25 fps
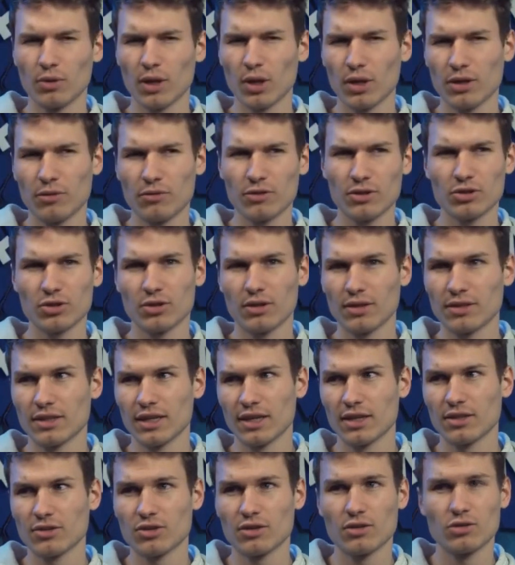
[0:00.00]
artificial
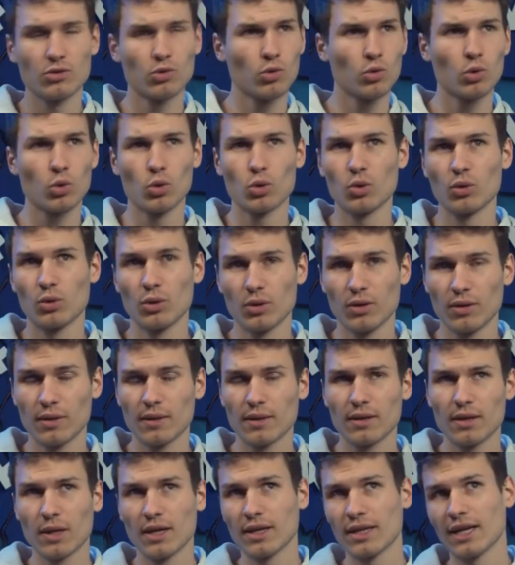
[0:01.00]
intelligence or
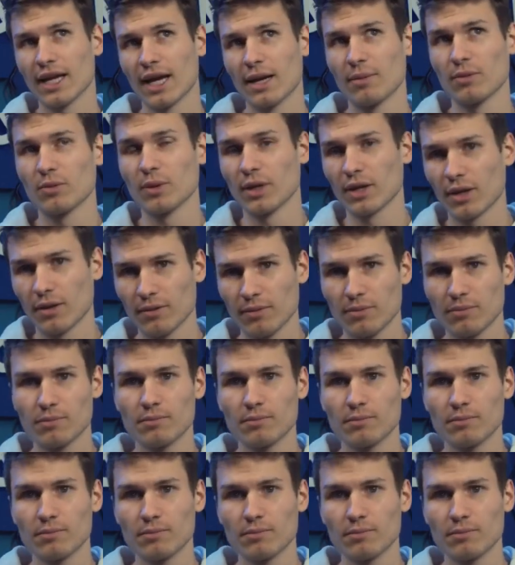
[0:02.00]
a camera.